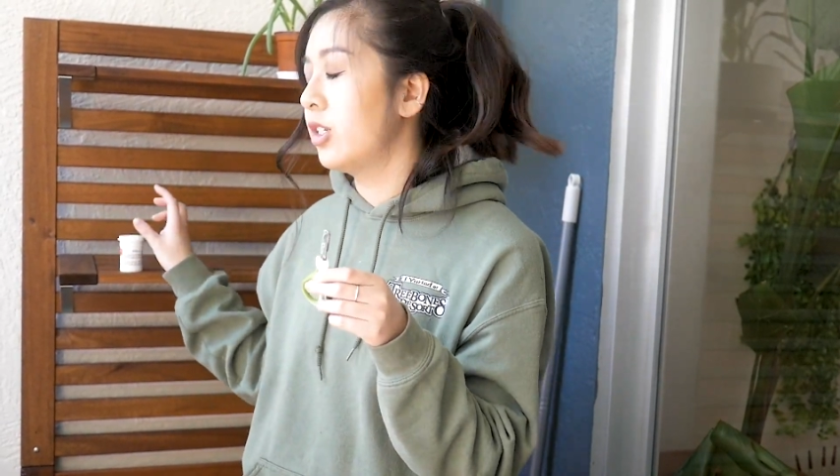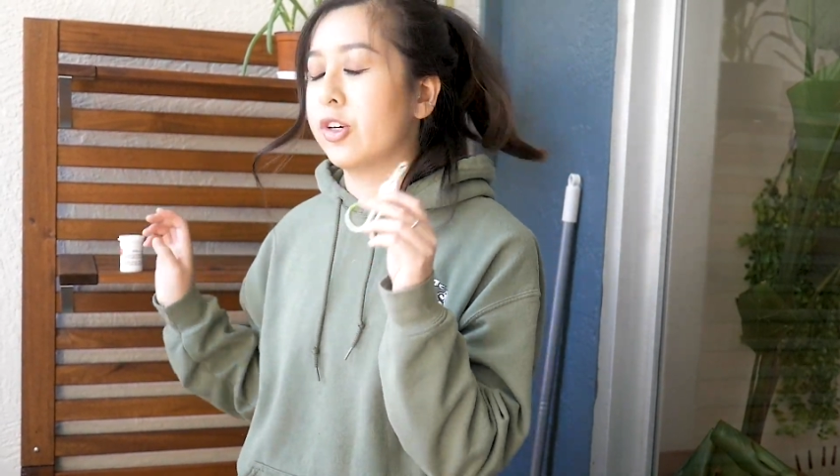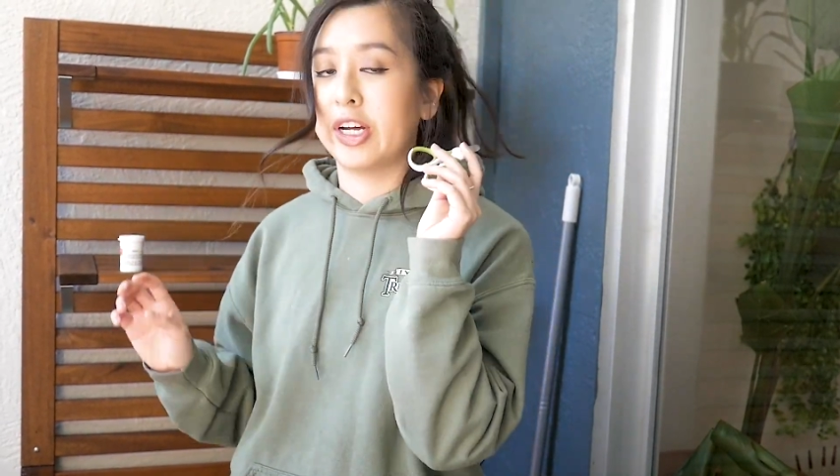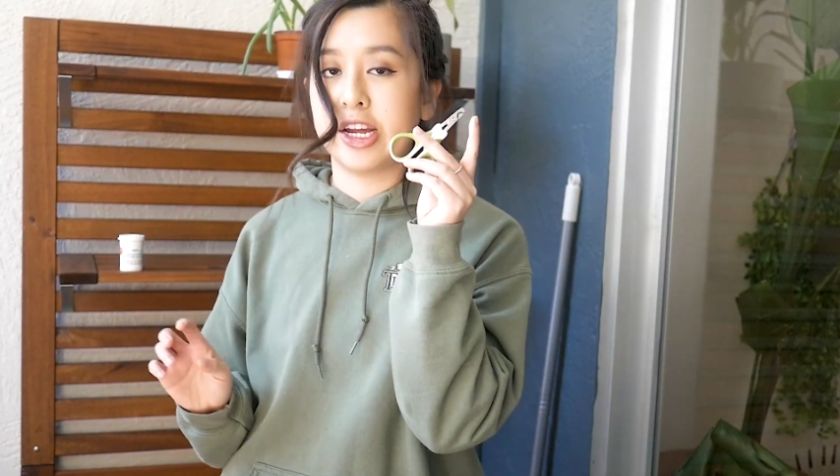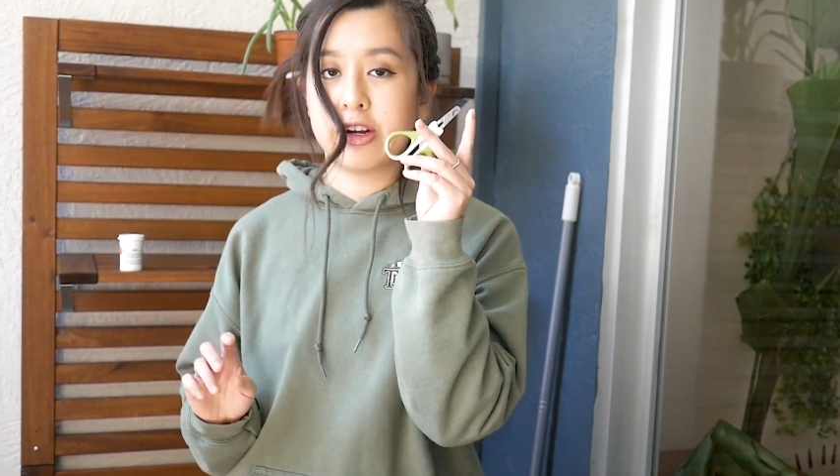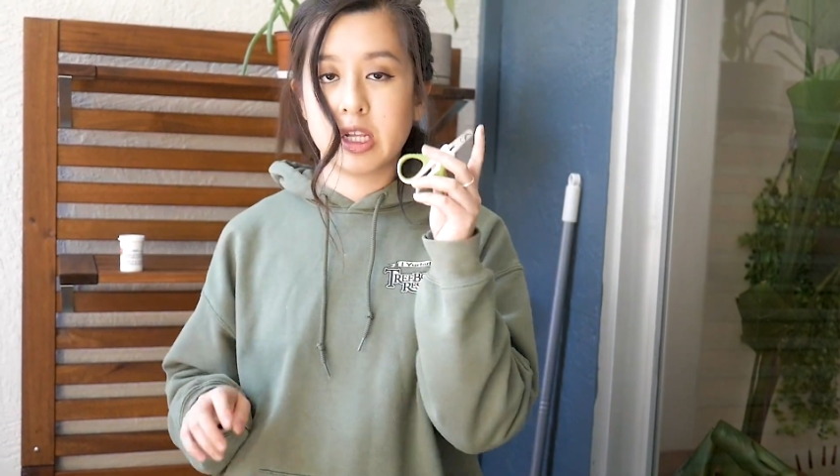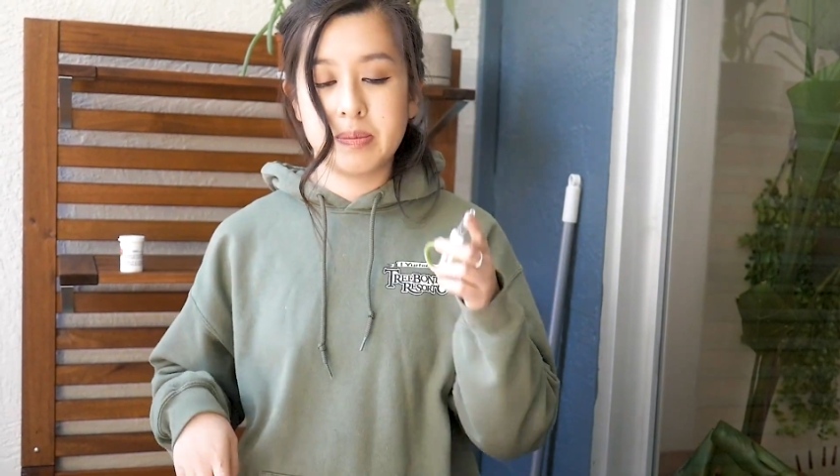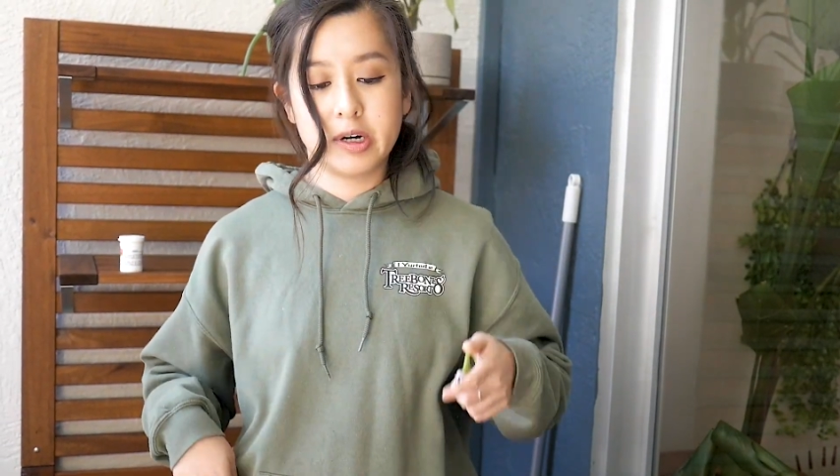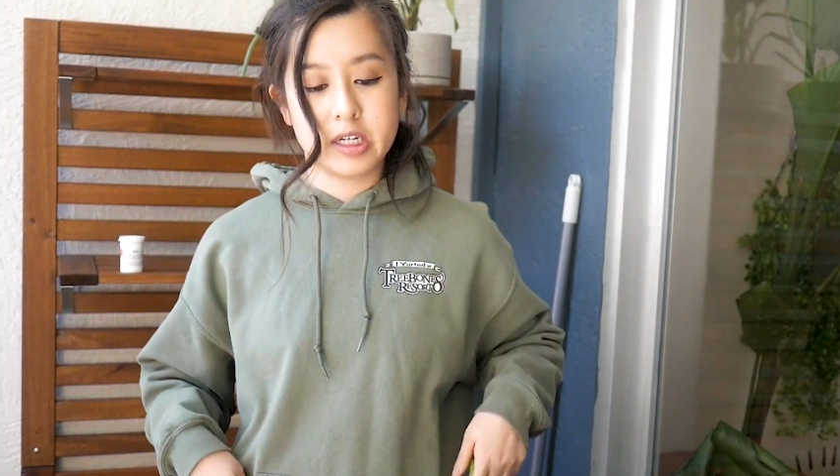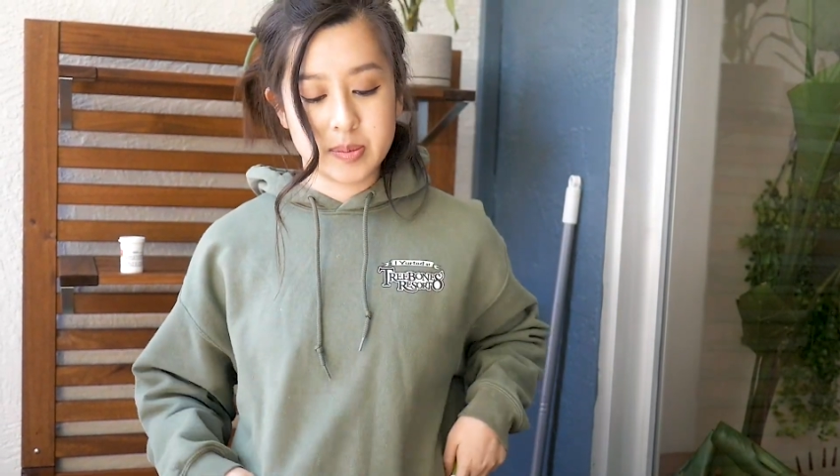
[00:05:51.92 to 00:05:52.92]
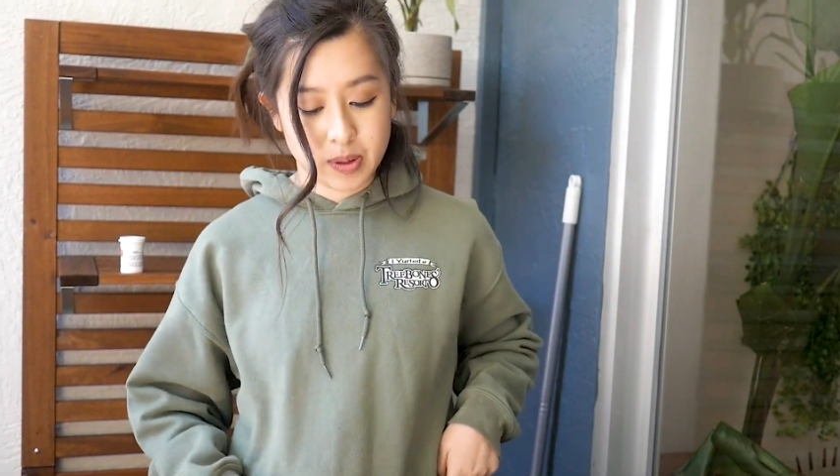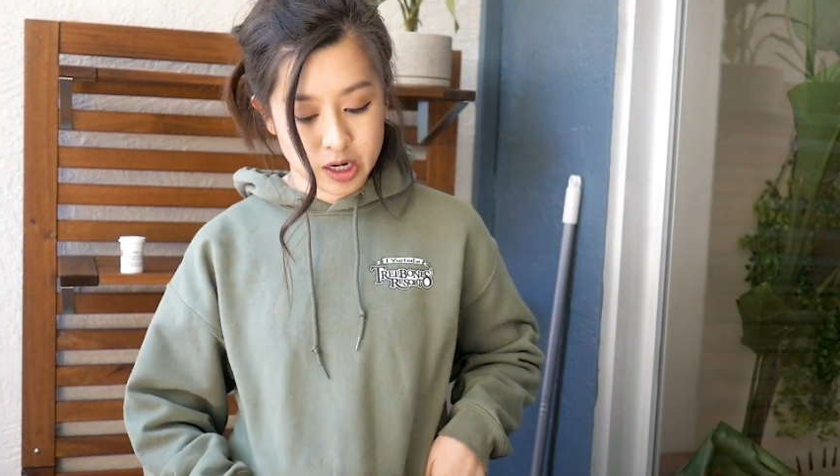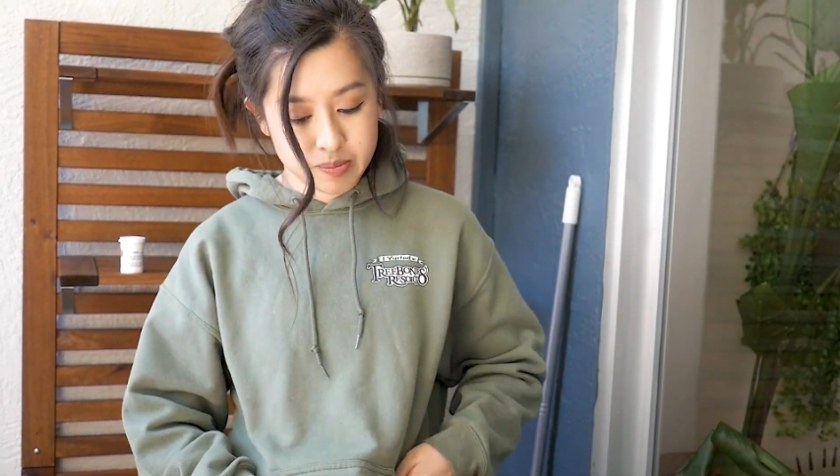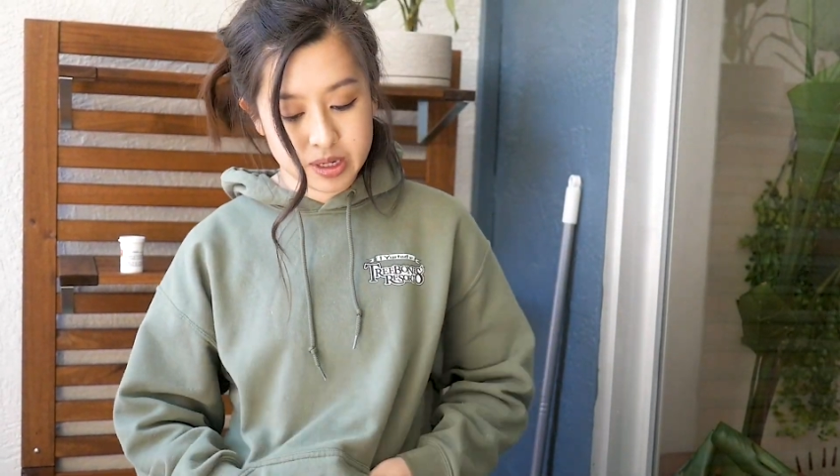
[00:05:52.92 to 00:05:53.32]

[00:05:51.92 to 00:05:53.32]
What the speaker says: So get your clippers, put them